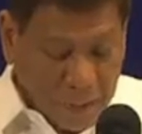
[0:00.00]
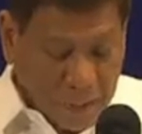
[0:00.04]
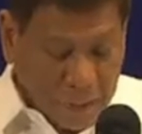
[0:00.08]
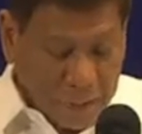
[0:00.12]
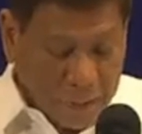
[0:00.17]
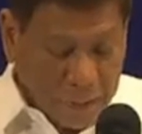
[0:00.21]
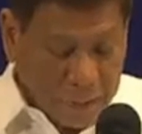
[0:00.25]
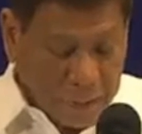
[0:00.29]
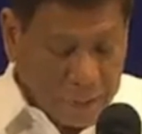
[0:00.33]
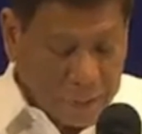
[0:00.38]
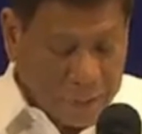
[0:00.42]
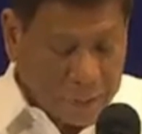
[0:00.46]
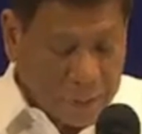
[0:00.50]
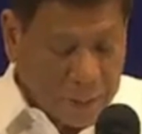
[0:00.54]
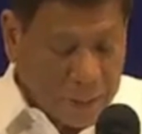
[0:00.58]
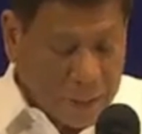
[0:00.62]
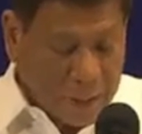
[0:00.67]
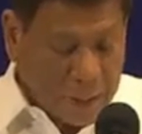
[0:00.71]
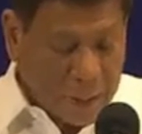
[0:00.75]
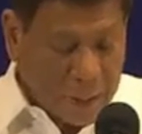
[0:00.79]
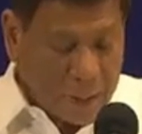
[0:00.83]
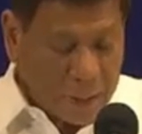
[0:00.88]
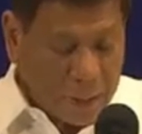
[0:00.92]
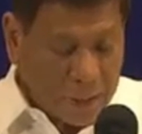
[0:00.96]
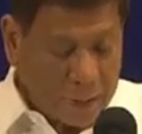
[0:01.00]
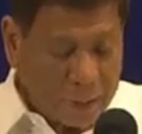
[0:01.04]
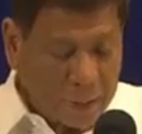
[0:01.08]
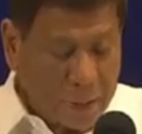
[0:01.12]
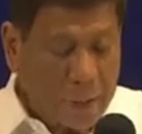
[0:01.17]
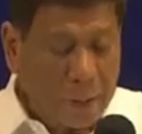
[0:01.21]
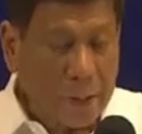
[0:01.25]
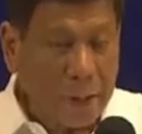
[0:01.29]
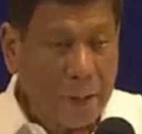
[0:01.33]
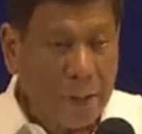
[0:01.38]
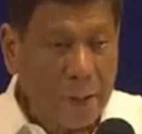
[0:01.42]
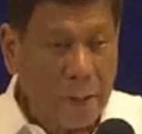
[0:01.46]
and the entire
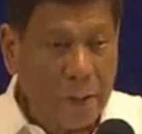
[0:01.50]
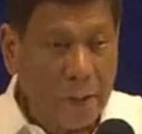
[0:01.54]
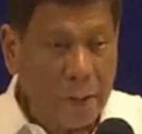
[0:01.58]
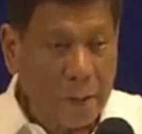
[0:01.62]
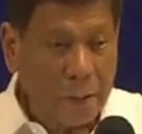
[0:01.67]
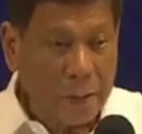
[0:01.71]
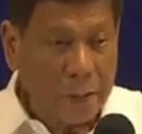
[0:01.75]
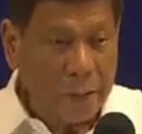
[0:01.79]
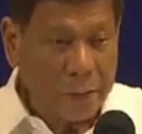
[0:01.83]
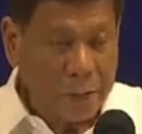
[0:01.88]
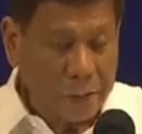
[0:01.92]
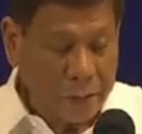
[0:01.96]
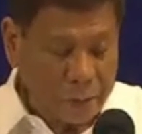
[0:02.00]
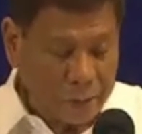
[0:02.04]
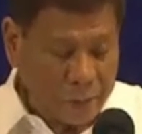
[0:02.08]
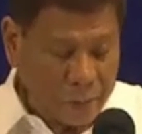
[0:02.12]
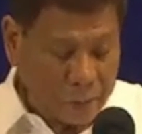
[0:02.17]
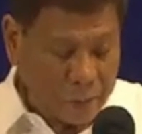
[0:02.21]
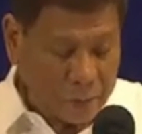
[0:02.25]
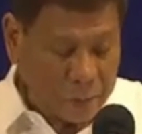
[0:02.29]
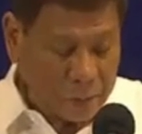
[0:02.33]
nation.